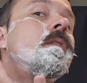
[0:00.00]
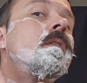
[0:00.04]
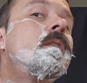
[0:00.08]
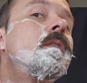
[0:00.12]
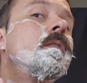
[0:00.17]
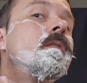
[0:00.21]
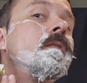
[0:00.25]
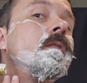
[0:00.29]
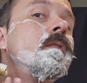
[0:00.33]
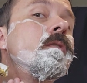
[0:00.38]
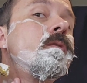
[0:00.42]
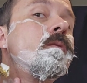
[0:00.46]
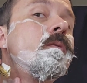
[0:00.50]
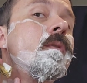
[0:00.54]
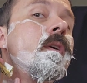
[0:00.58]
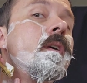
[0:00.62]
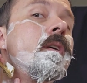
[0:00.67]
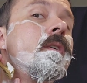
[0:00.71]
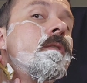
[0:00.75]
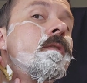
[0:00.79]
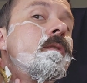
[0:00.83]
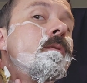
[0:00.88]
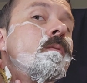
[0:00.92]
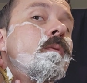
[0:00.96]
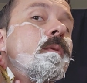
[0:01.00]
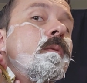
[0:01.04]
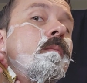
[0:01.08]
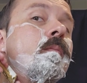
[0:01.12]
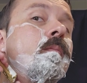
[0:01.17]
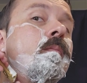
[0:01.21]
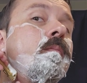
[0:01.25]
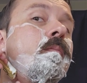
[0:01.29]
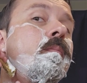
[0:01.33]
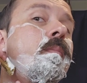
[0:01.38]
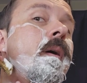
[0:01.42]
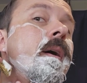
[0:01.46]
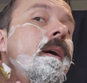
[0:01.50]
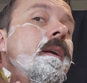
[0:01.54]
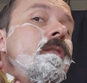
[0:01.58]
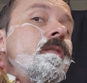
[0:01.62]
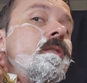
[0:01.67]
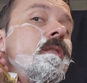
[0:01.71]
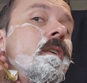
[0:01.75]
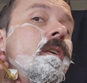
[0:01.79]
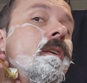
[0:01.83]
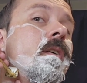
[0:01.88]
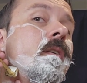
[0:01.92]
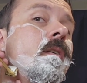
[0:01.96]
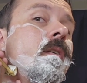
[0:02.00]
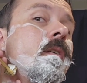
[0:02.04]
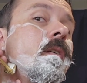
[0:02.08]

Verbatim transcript: because this razor will bite you.